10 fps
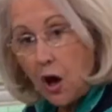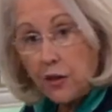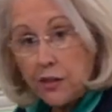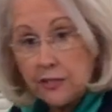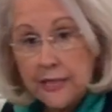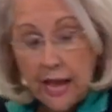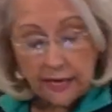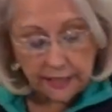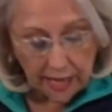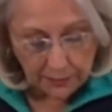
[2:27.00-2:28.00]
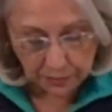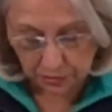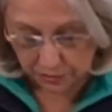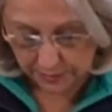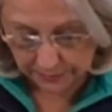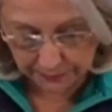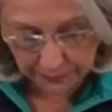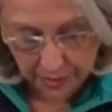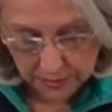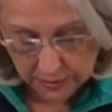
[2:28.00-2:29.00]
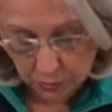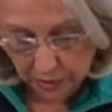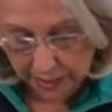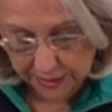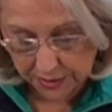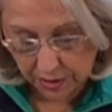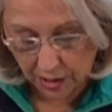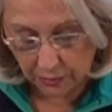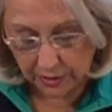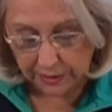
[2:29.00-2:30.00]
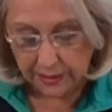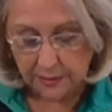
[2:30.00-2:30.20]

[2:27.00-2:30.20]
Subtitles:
all those added chemicals. So what I start with